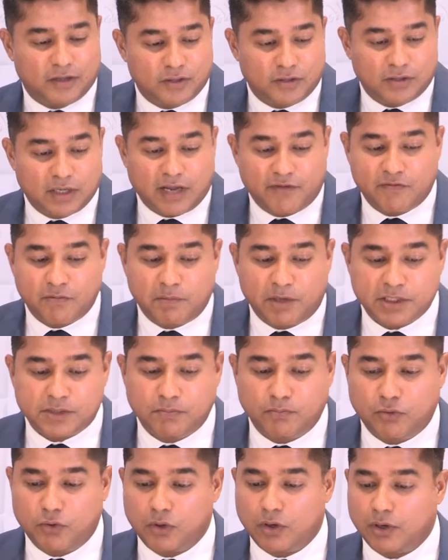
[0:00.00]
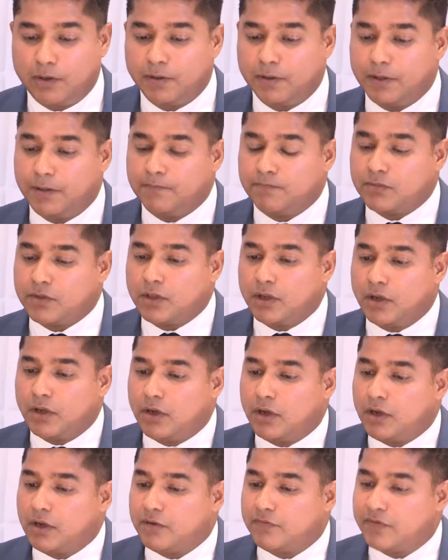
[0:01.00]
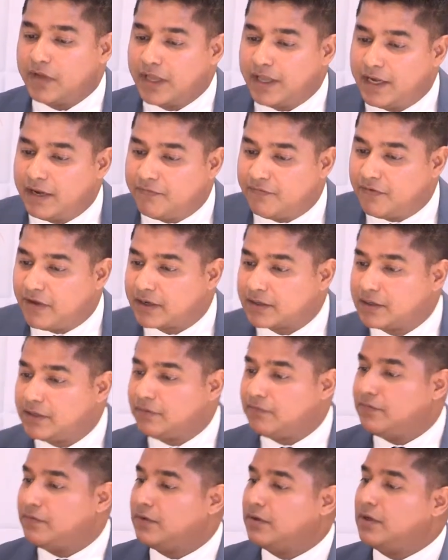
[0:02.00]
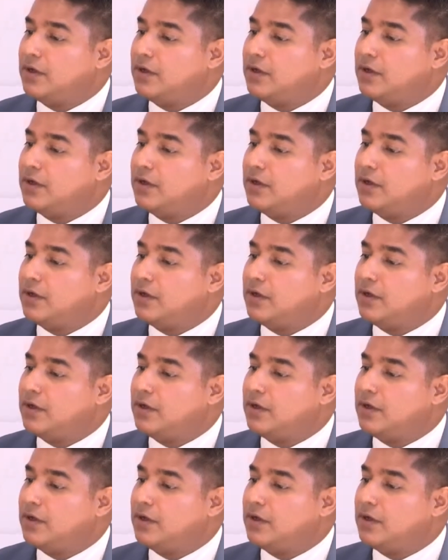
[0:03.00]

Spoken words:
you have a much more of an effective